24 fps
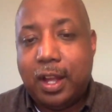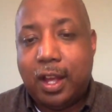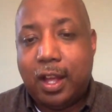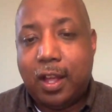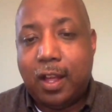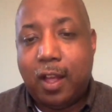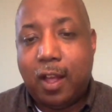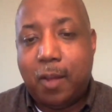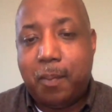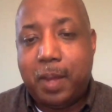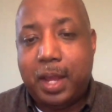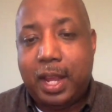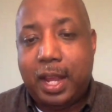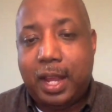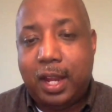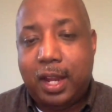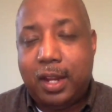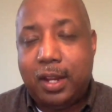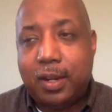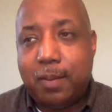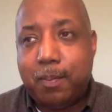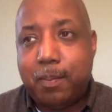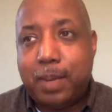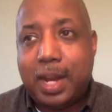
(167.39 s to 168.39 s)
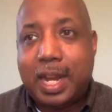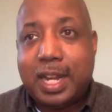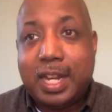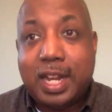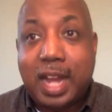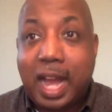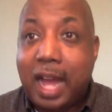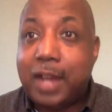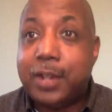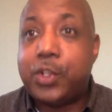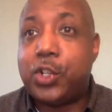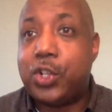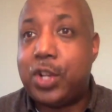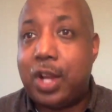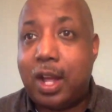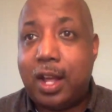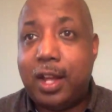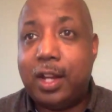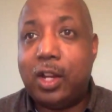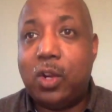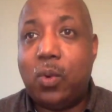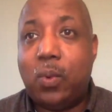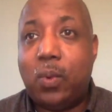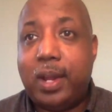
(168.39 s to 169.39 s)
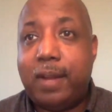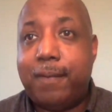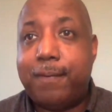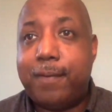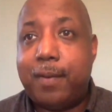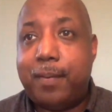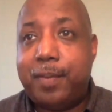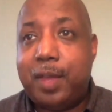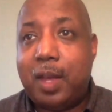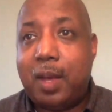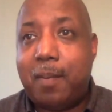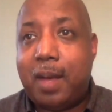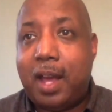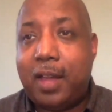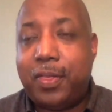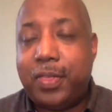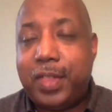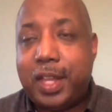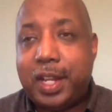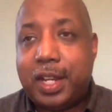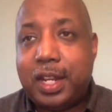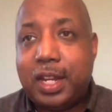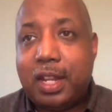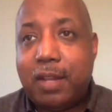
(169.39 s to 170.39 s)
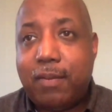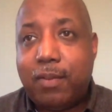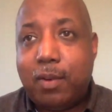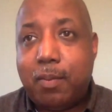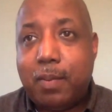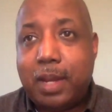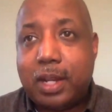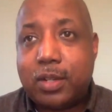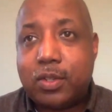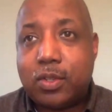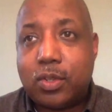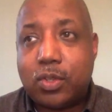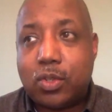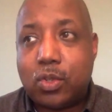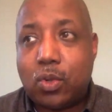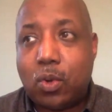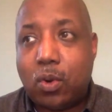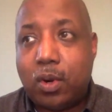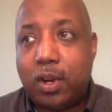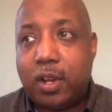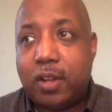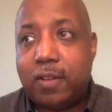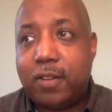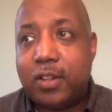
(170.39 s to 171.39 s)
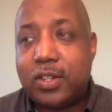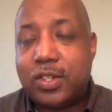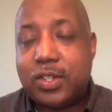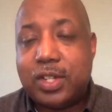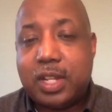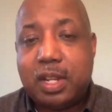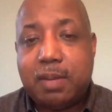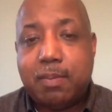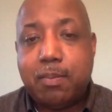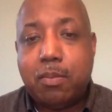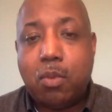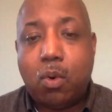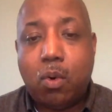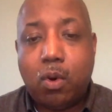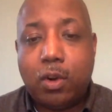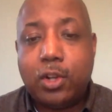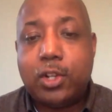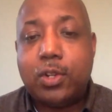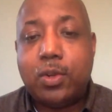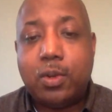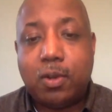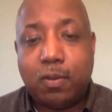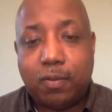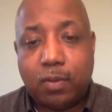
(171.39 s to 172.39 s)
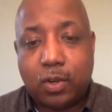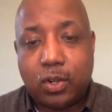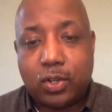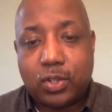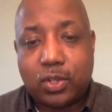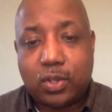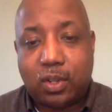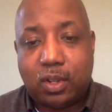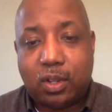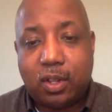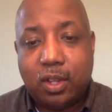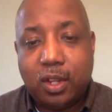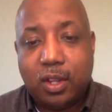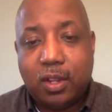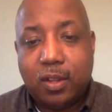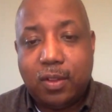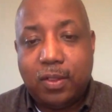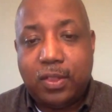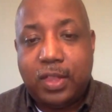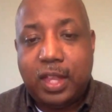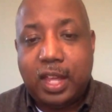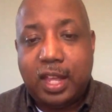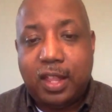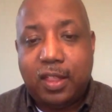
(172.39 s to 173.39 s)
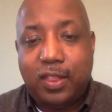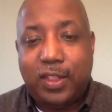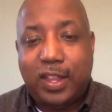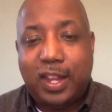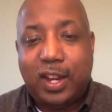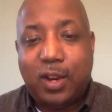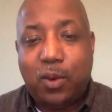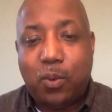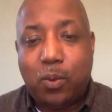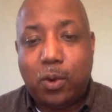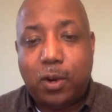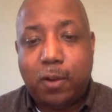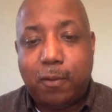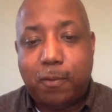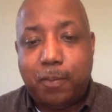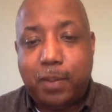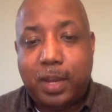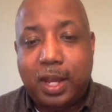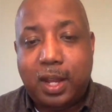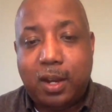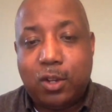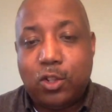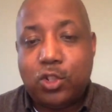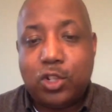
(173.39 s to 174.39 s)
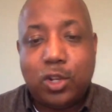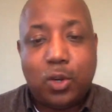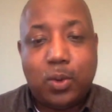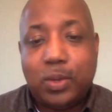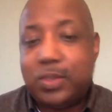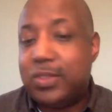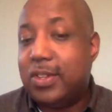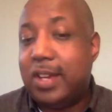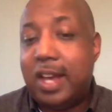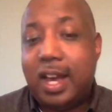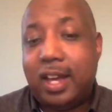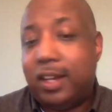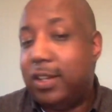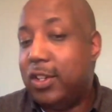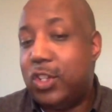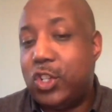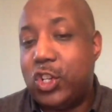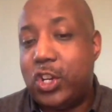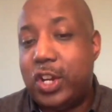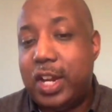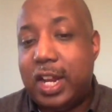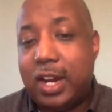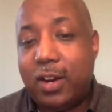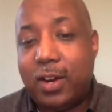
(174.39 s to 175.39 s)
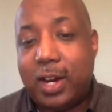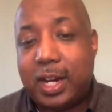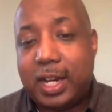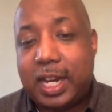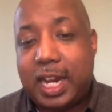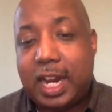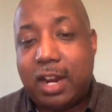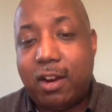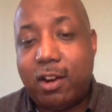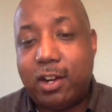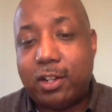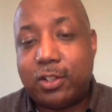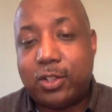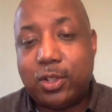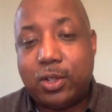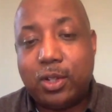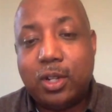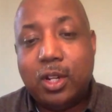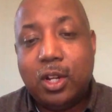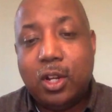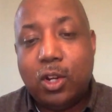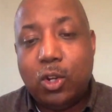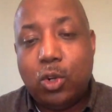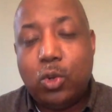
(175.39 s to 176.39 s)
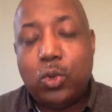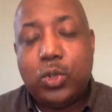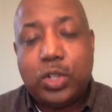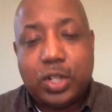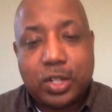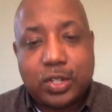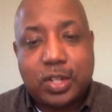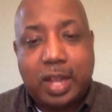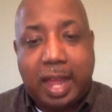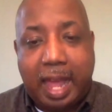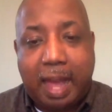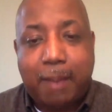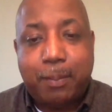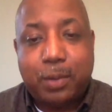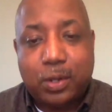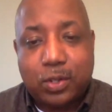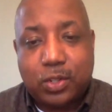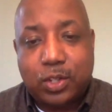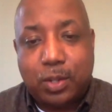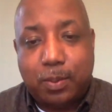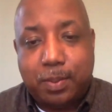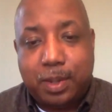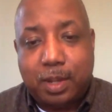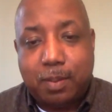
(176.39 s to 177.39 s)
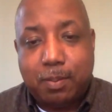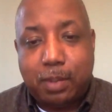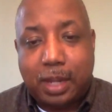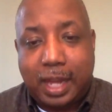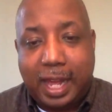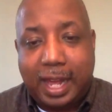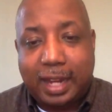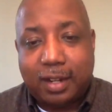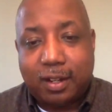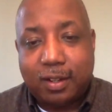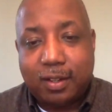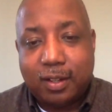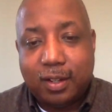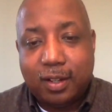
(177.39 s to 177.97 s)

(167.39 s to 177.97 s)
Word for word: Um, and by not shying away from them, I think it even makes the story seem more universal than, than it would have been. Joe is not a generic character who just happens to be Black.